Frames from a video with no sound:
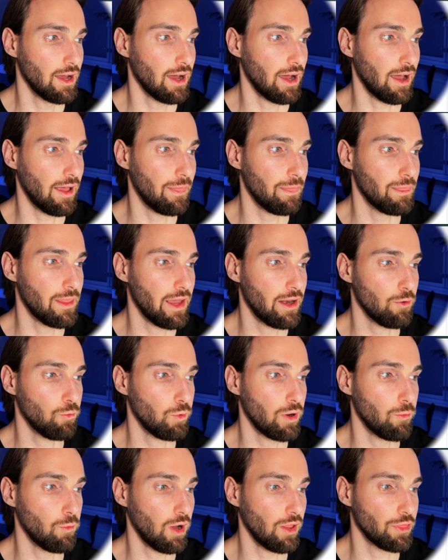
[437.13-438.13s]
And then
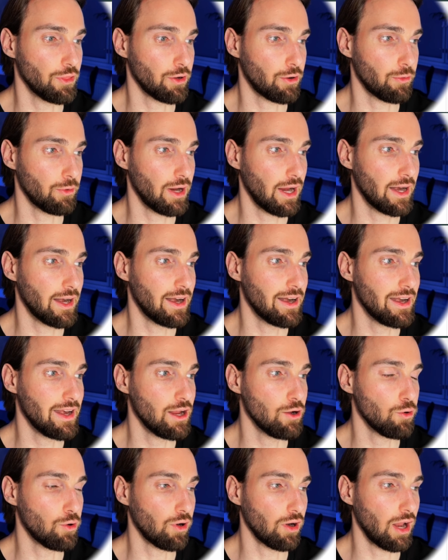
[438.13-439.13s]
we want to create a
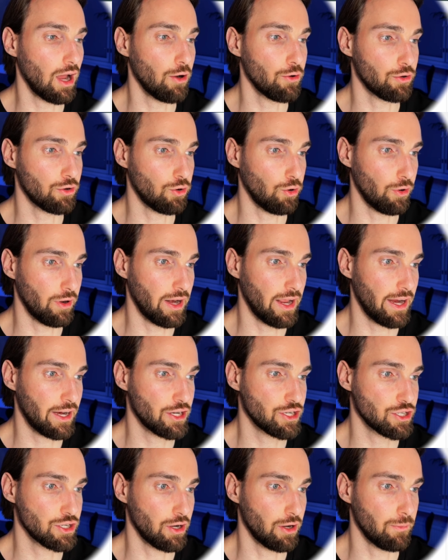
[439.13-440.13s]
new cloud
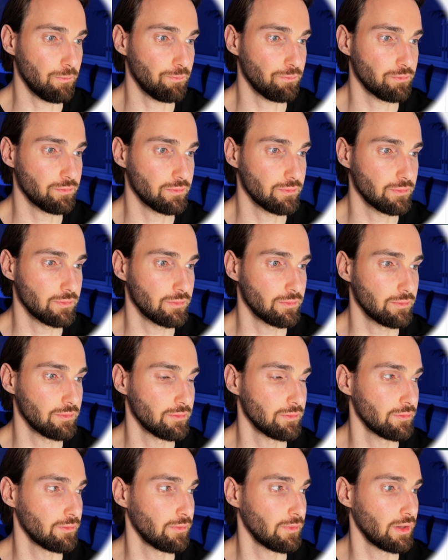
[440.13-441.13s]
connection.
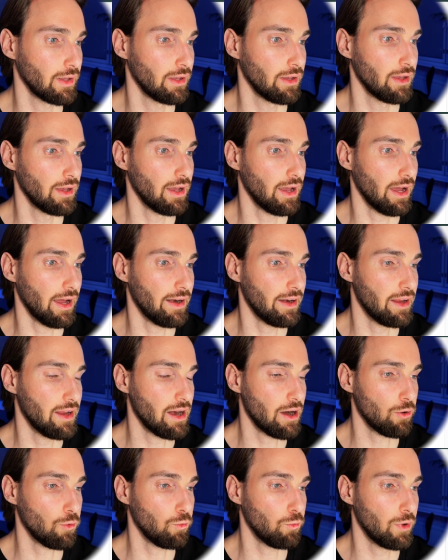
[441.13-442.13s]
And
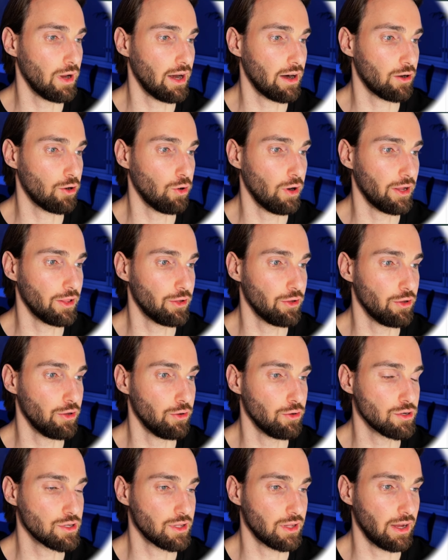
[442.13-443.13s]
here we are going to
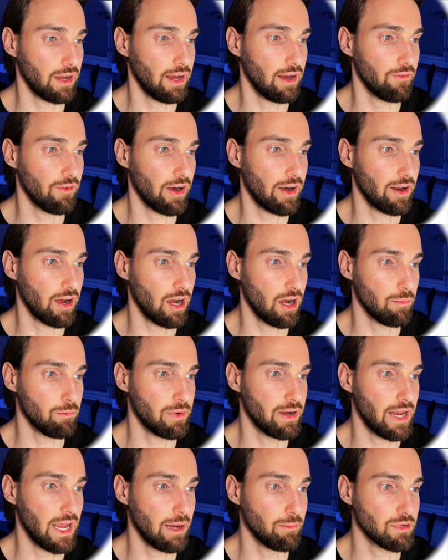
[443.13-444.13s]
use the Event Hub
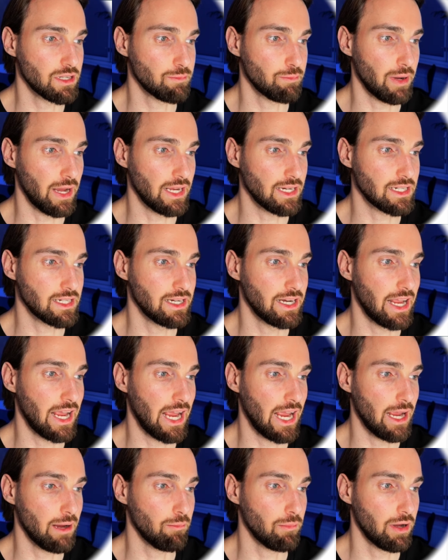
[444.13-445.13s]
namespace
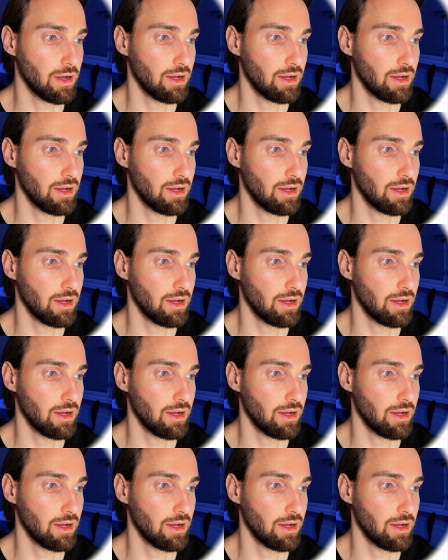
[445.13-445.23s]
name.